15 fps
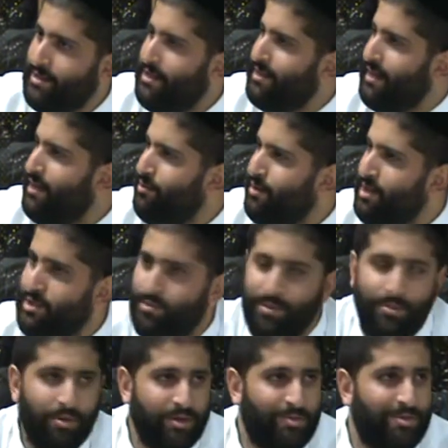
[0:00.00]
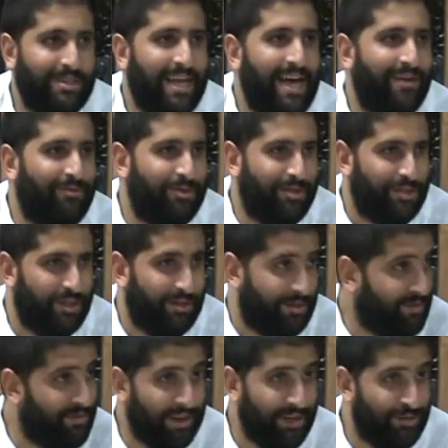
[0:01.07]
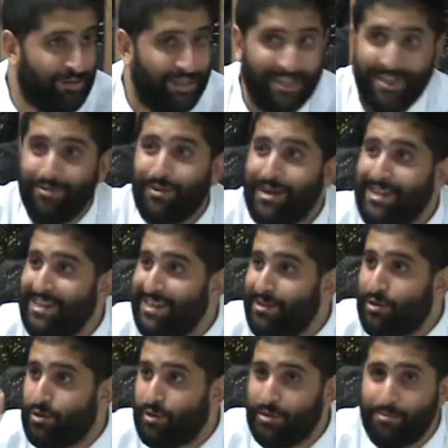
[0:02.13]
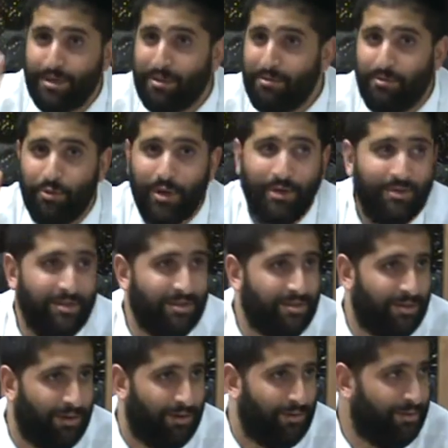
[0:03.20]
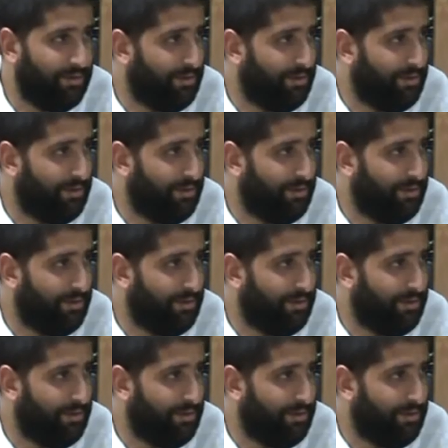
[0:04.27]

not the kind of relationship people are supposed to have with each other. It's very interesting. It really, it's a few hundred years ago.